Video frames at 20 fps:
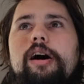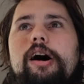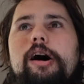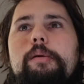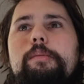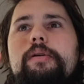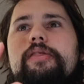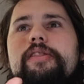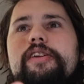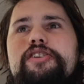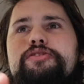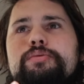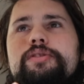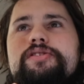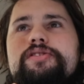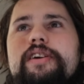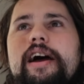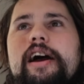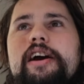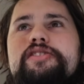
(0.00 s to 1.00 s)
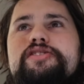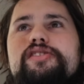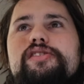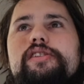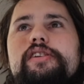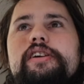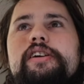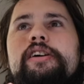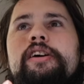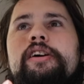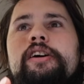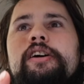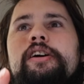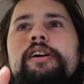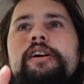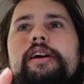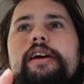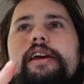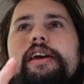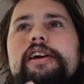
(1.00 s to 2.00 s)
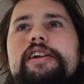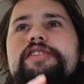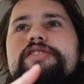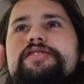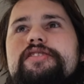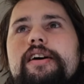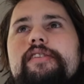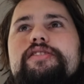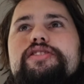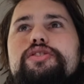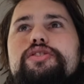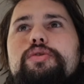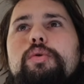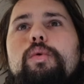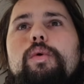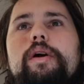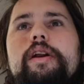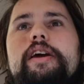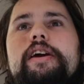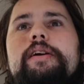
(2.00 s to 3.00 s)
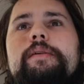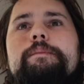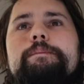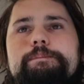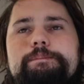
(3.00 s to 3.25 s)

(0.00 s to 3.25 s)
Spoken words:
This one is actually in 720,